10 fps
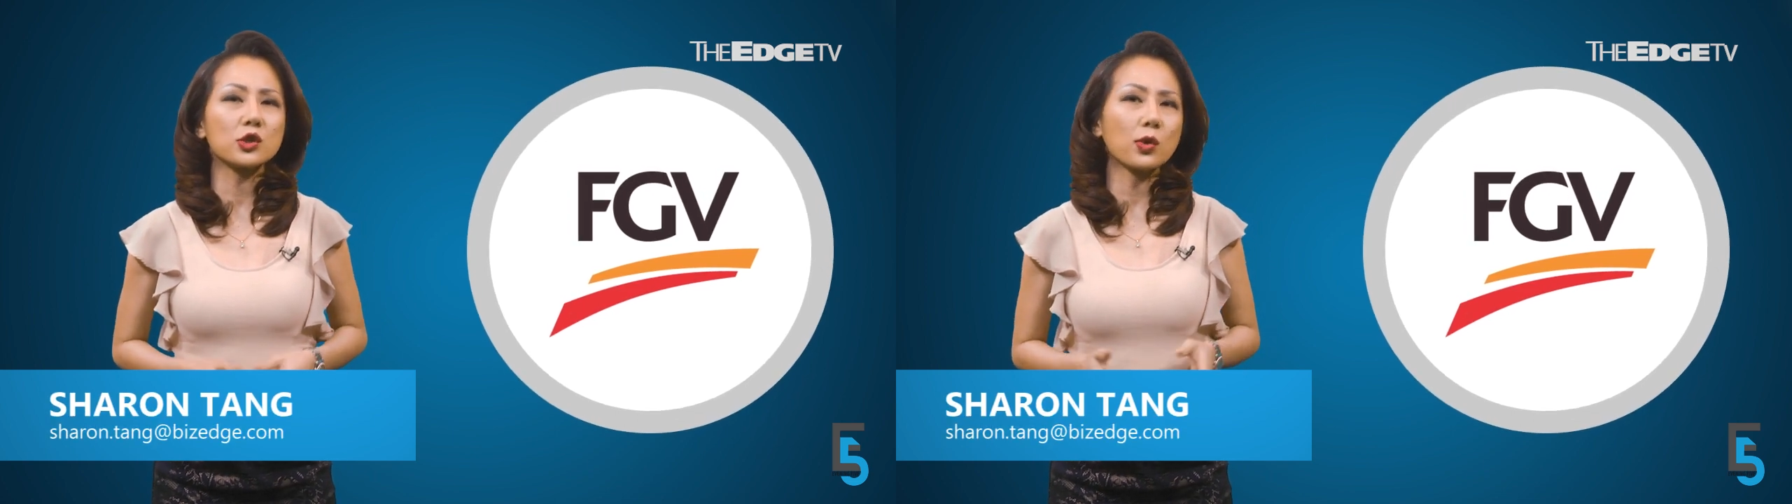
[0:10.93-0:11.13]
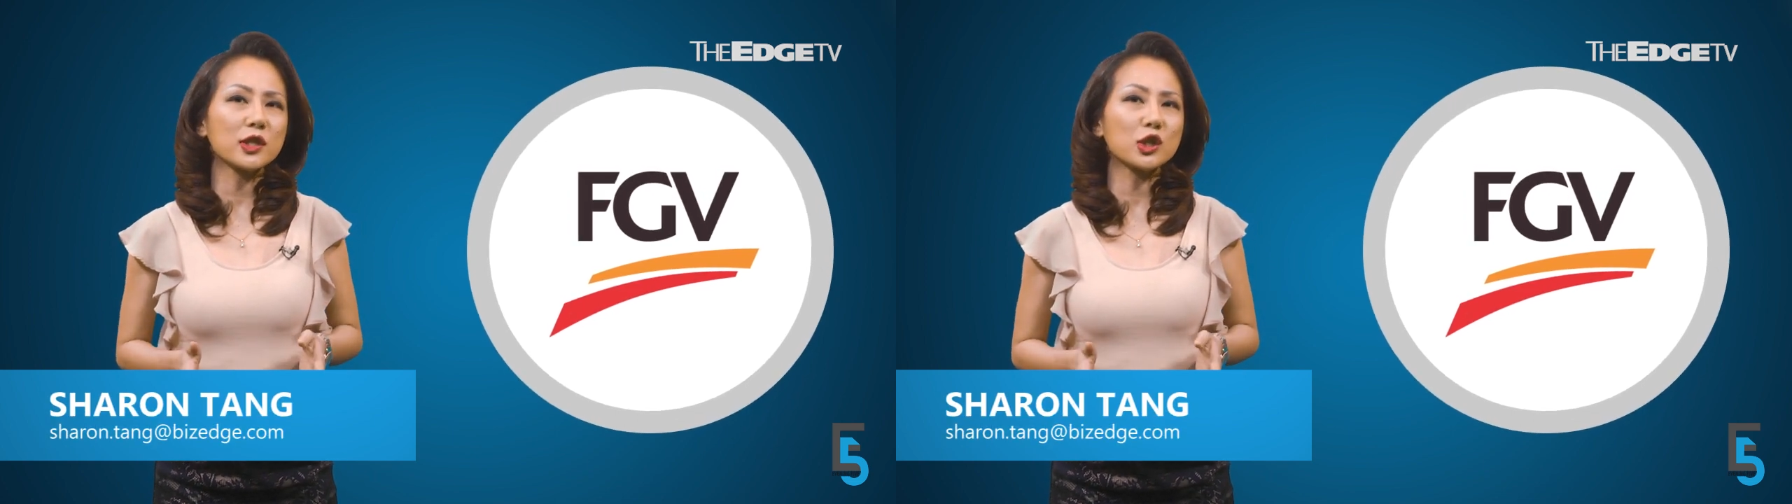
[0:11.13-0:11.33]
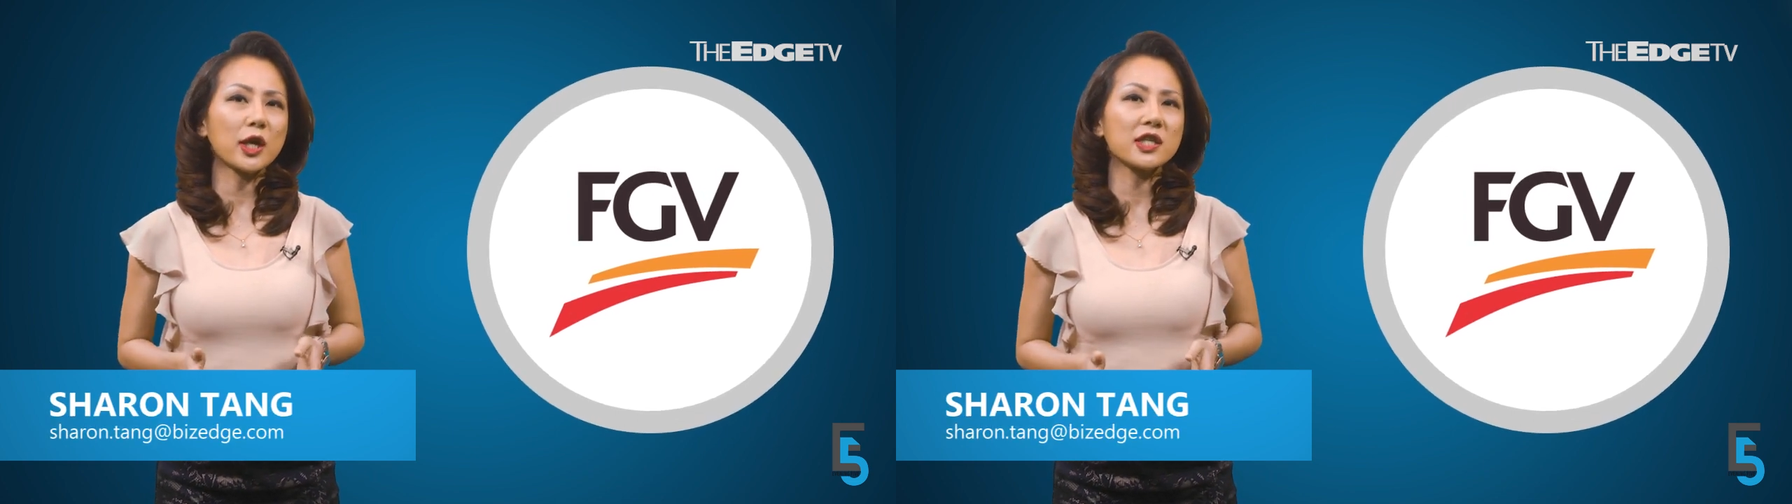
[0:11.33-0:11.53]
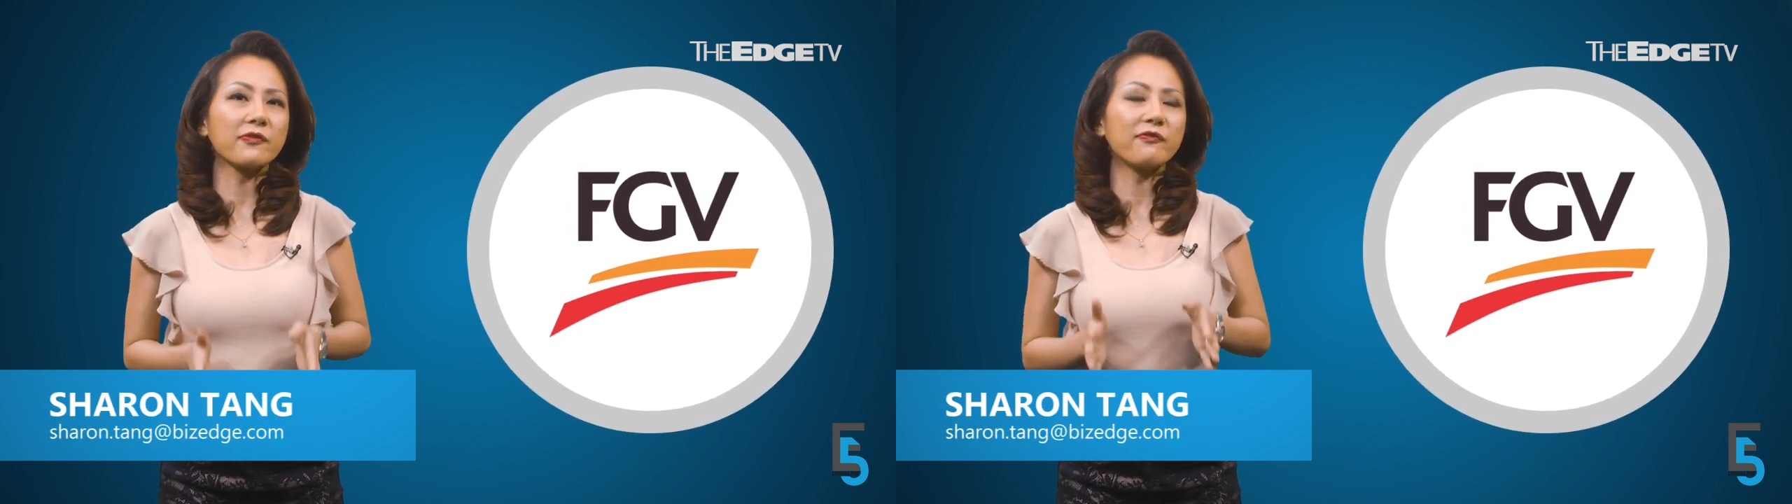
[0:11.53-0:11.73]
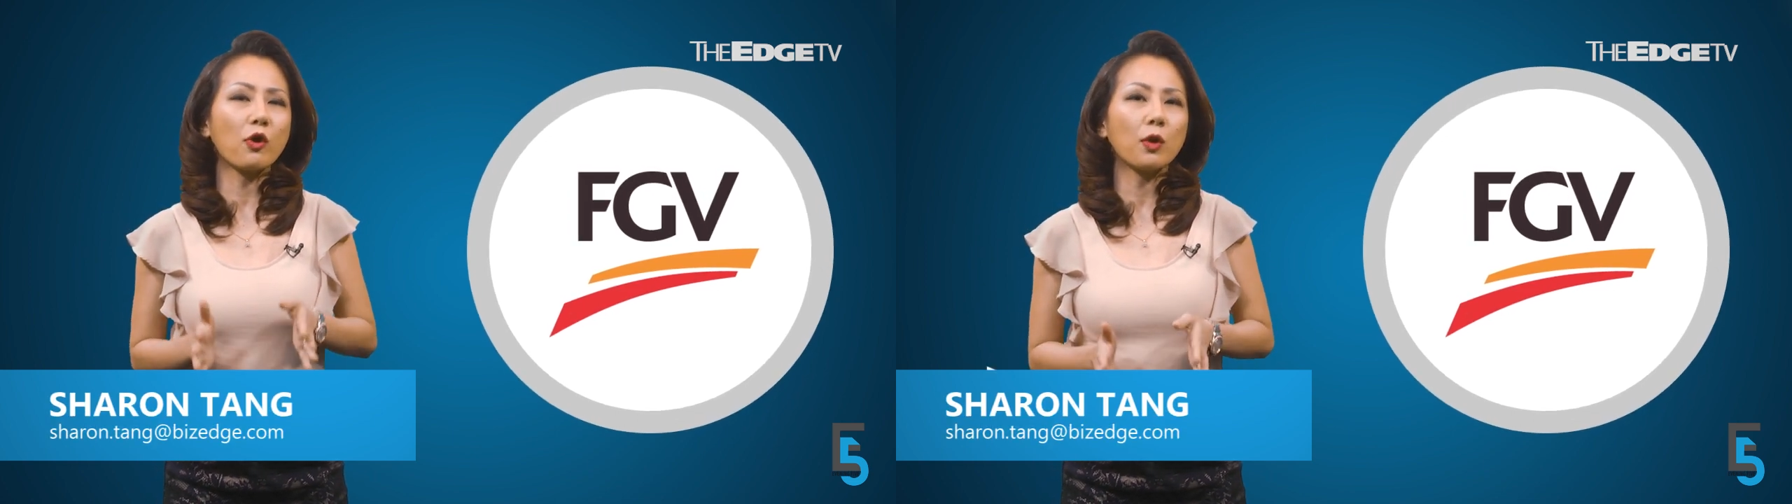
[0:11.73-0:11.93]
saw its shares
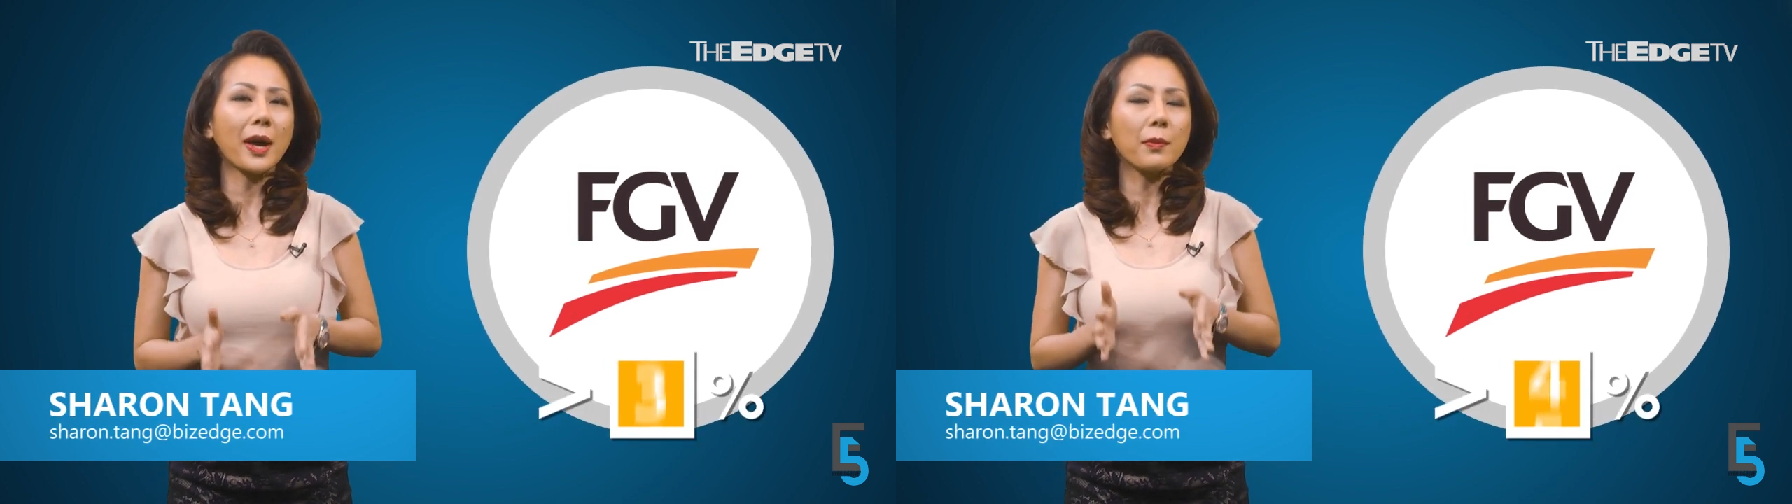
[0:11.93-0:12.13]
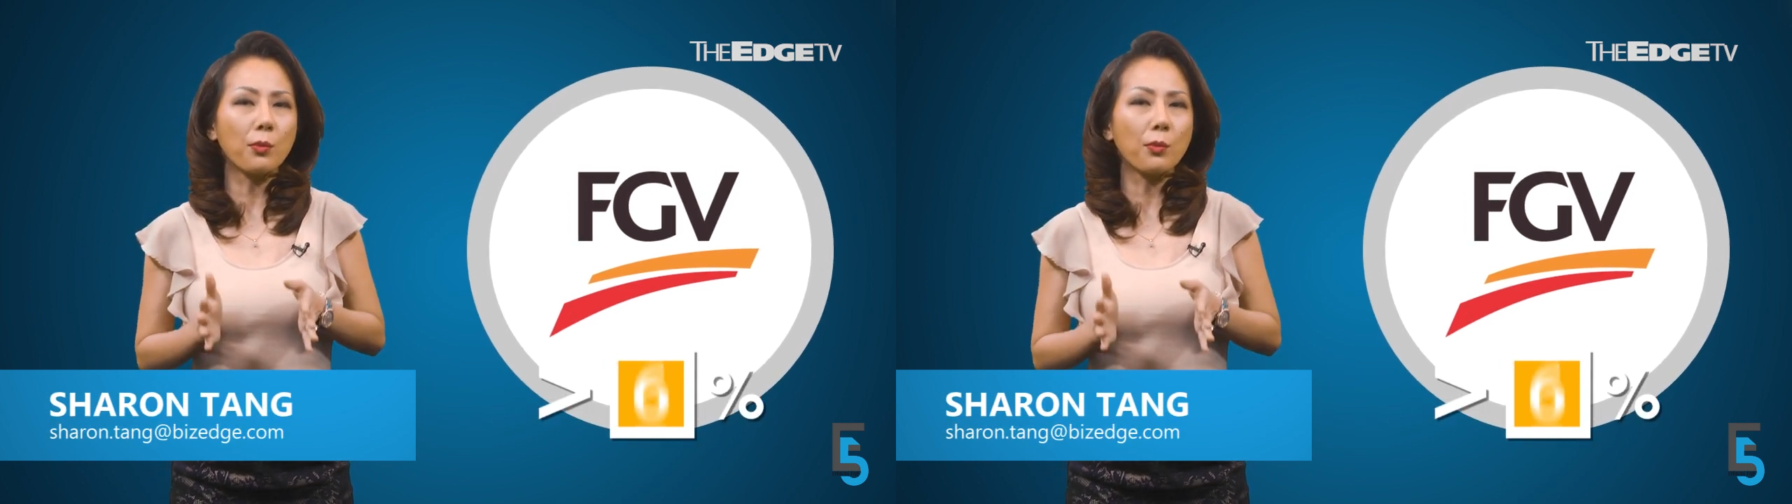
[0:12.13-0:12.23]
fall by